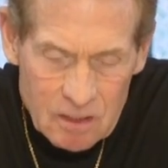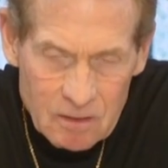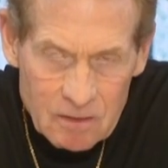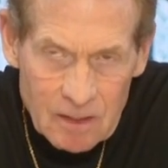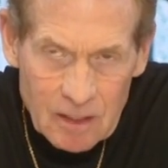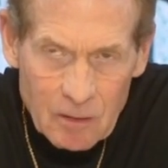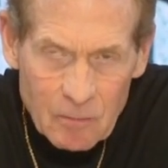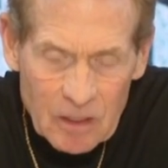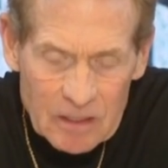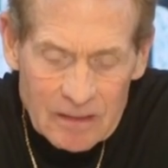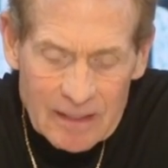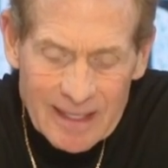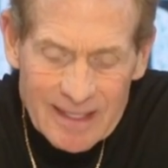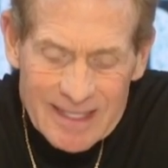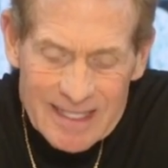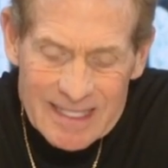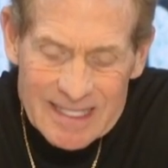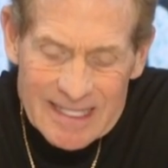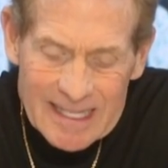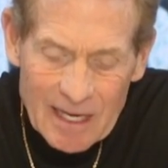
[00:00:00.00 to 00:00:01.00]
Think about that,
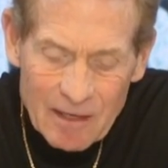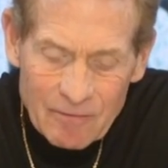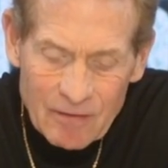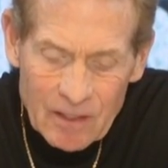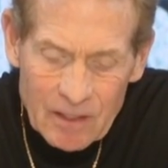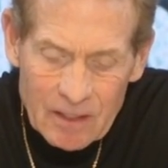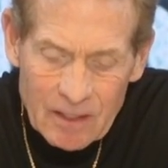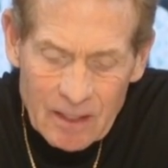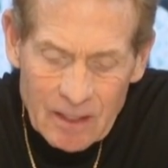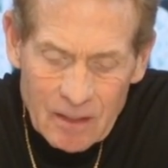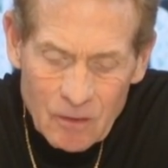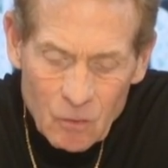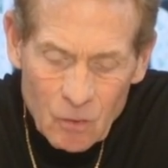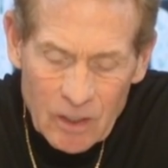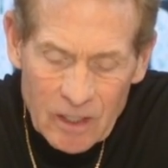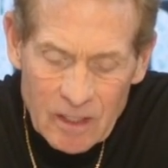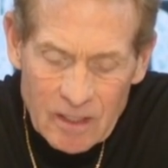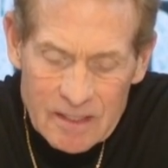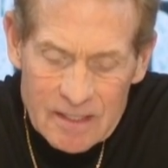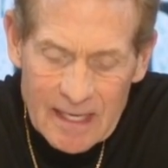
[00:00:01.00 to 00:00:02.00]
7
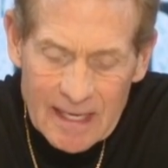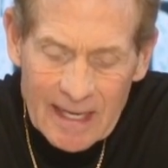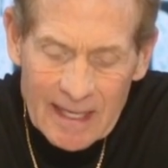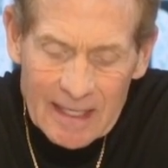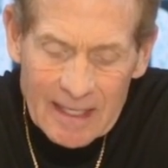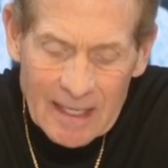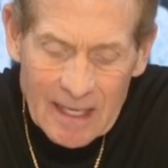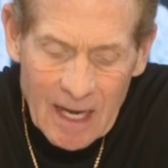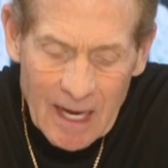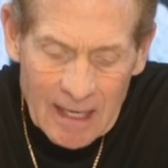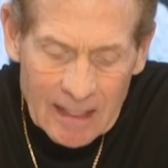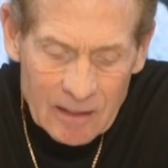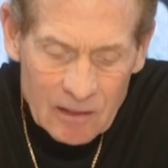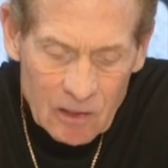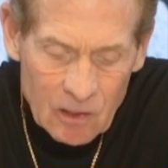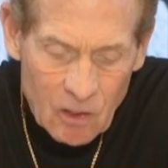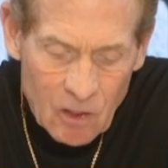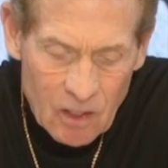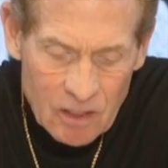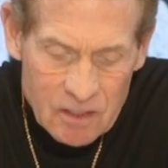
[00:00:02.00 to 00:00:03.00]
wins and 9
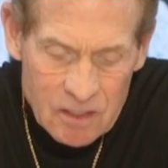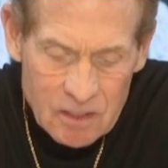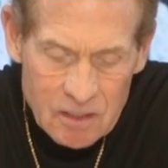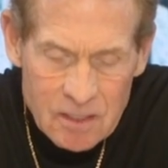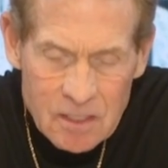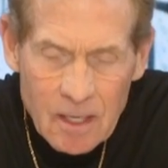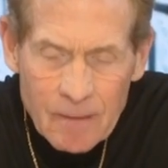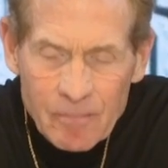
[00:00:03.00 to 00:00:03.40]
losses.